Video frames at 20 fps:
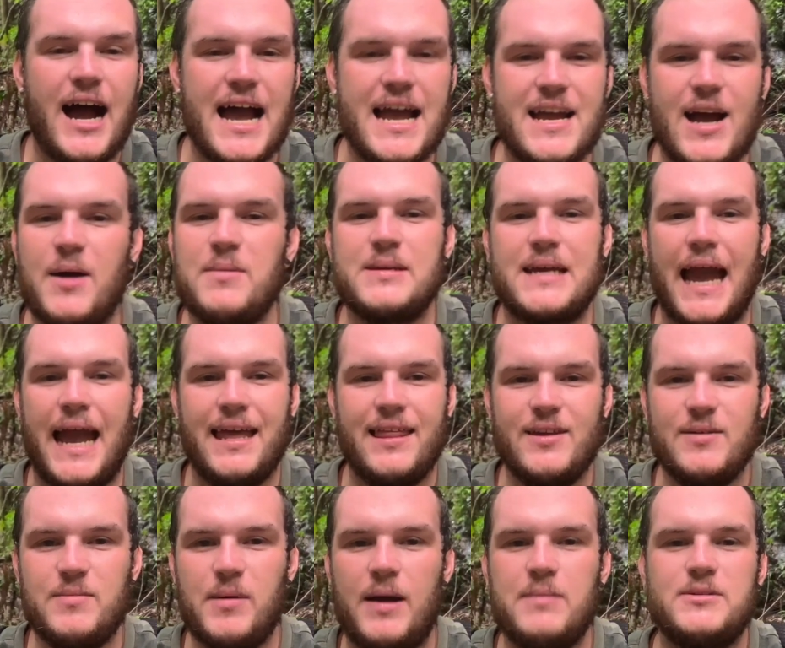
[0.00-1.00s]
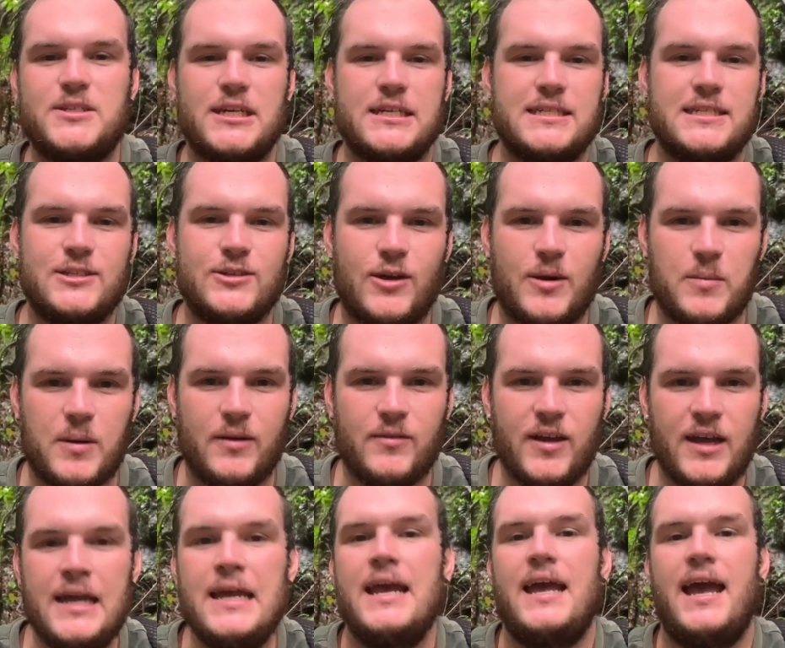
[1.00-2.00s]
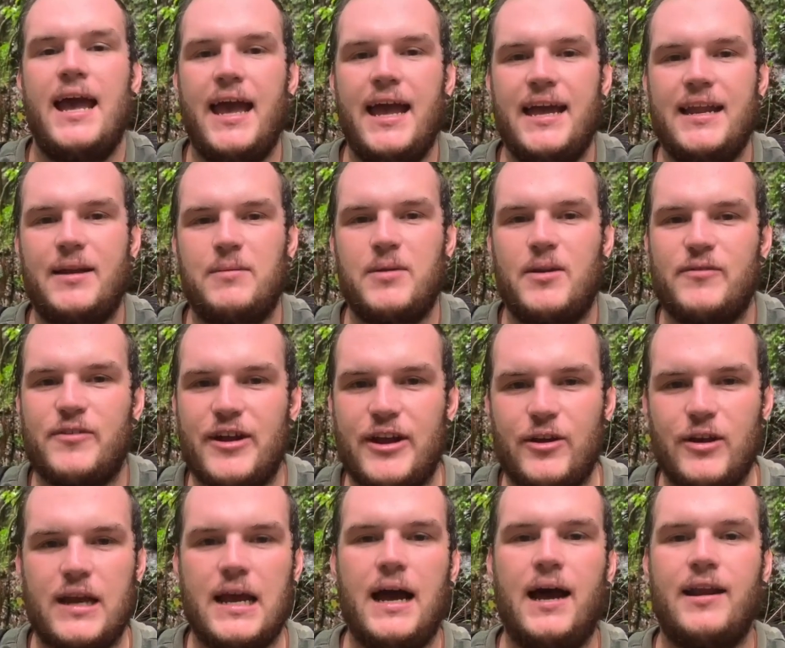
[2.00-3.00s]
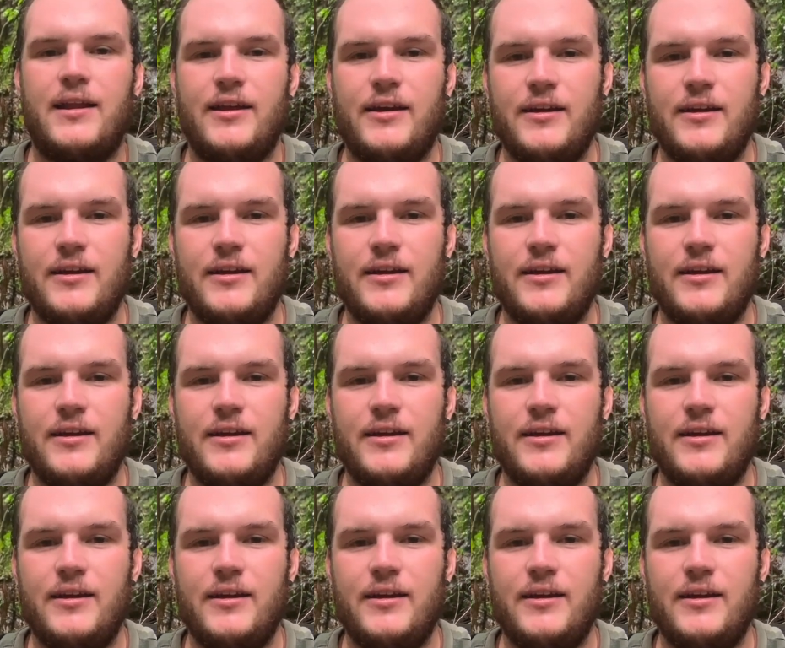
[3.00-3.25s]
I'm Caleb. I'm Chelsea's older brother, and I'm not very good at cardio.